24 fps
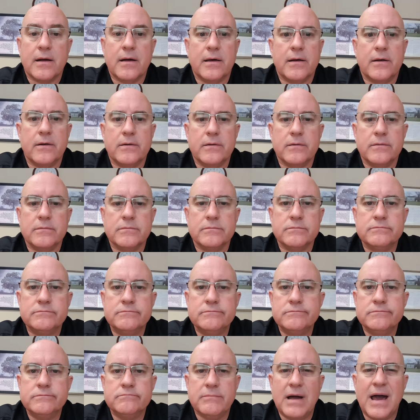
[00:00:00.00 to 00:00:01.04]

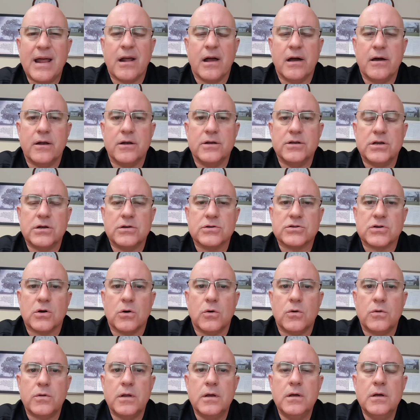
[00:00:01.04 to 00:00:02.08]
100 years
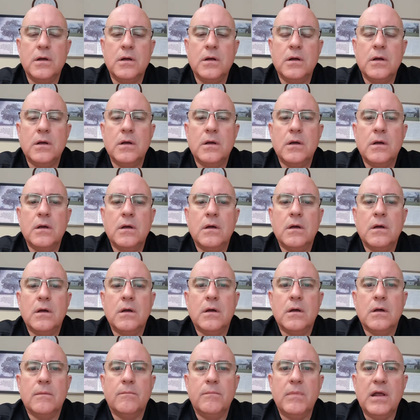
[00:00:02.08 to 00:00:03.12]
old.
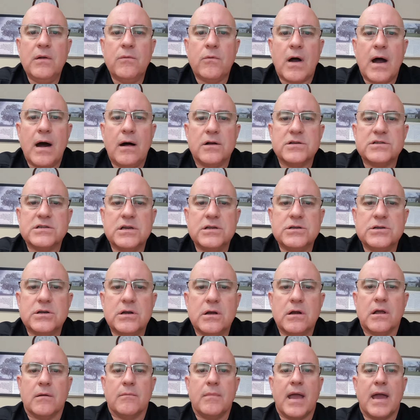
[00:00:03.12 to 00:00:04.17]
Meanwhile, as
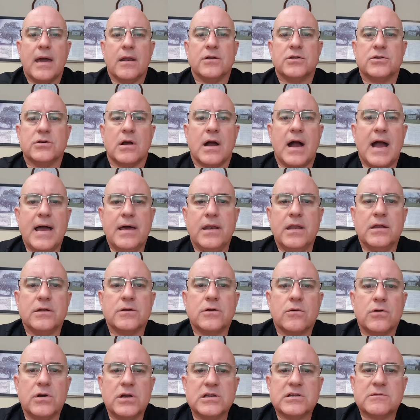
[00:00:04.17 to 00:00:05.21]
engineering manager, I had
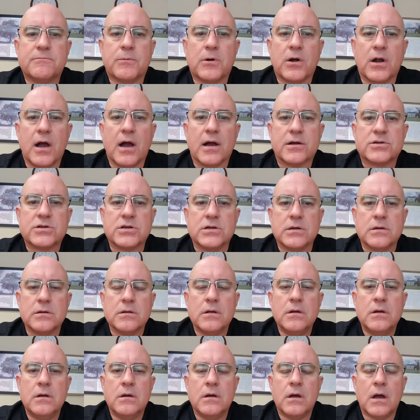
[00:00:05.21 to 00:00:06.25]
increased
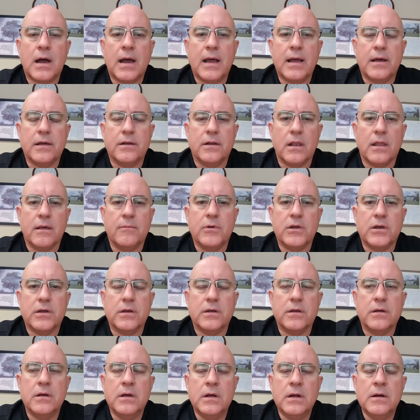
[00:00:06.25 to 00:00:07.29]
production. I had
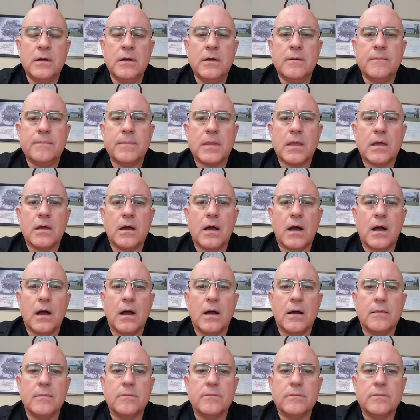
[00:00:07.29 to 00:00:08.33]
limited
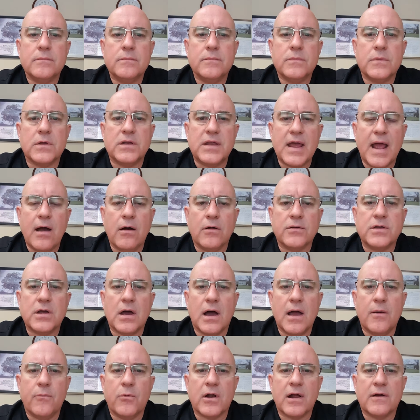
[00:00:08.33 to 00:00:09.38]
the
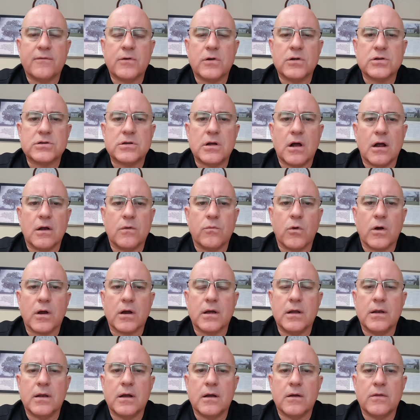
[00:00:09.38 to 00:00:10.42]
downtime. When I first started
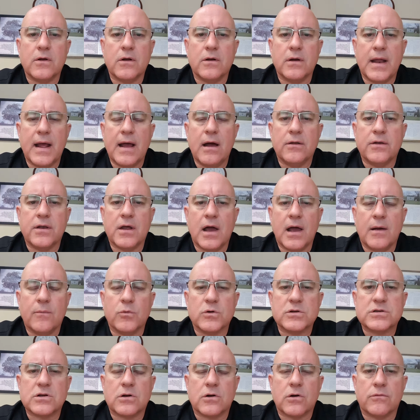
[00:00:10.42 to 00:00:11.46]
working there, their downtime
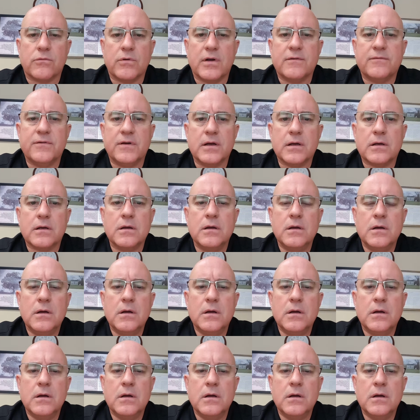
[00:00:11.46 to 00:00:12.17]
was horrific.